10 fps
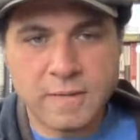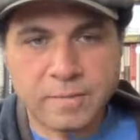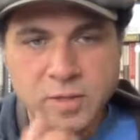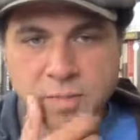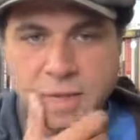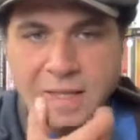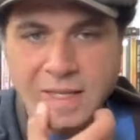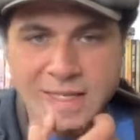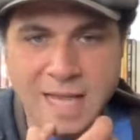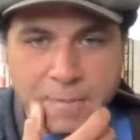make
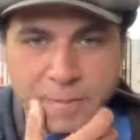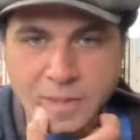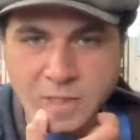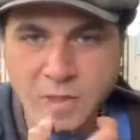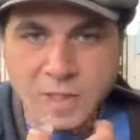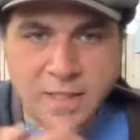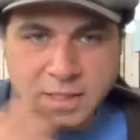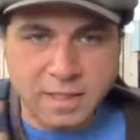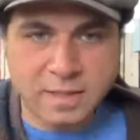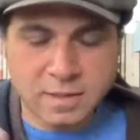things happen so
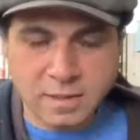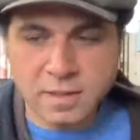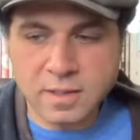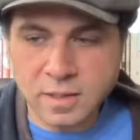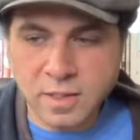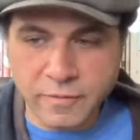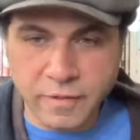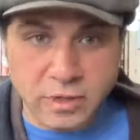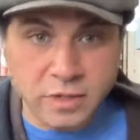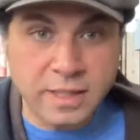that it
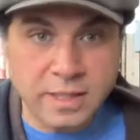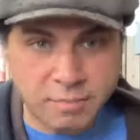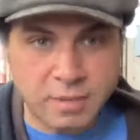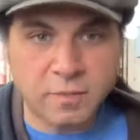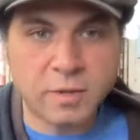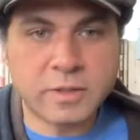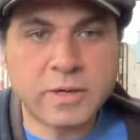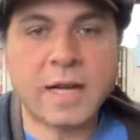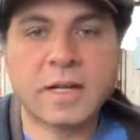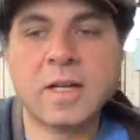eventually something will
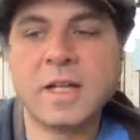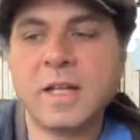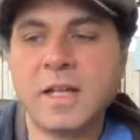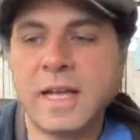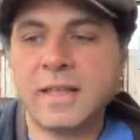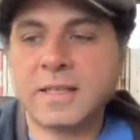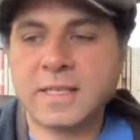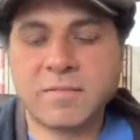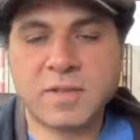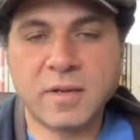crack. And the
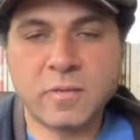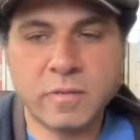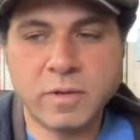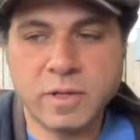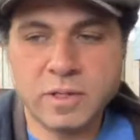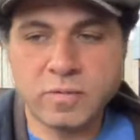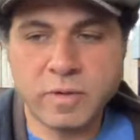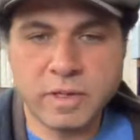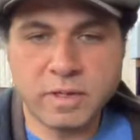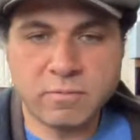same thing is
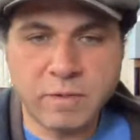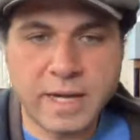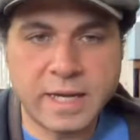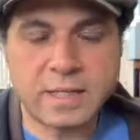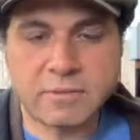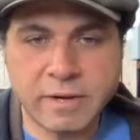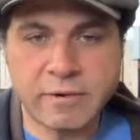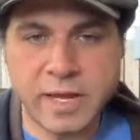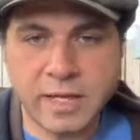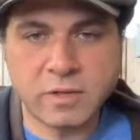with writing is
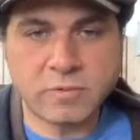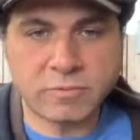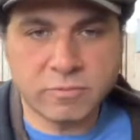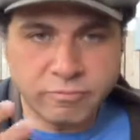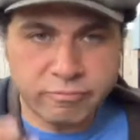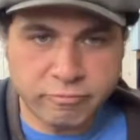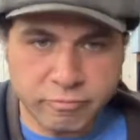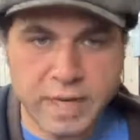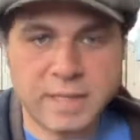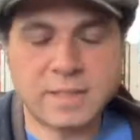rewriting. You
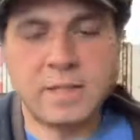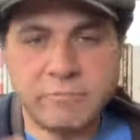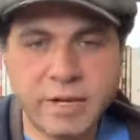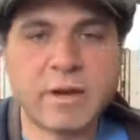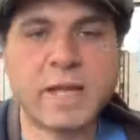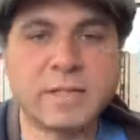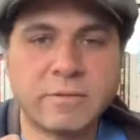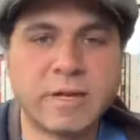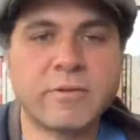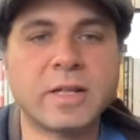write and rewrite
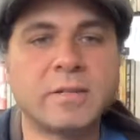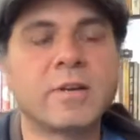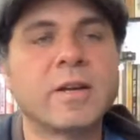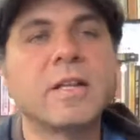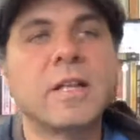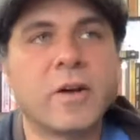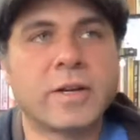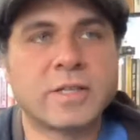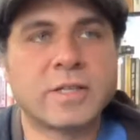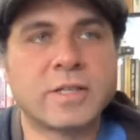and rewrite and rewrite.
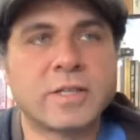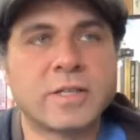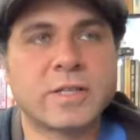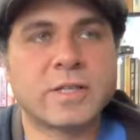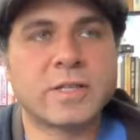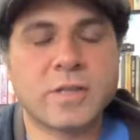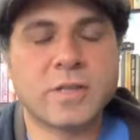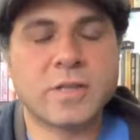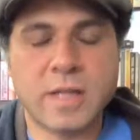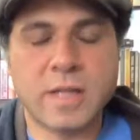Okay, so that's
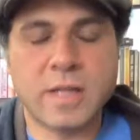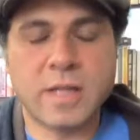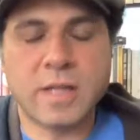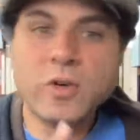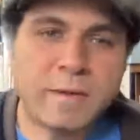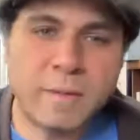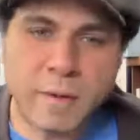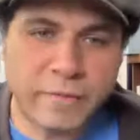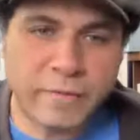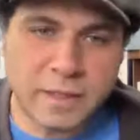first.
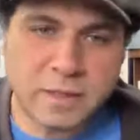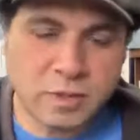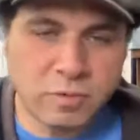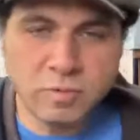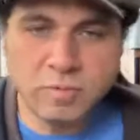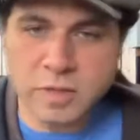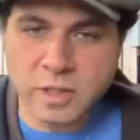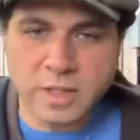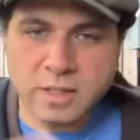2, don't try to be perfect.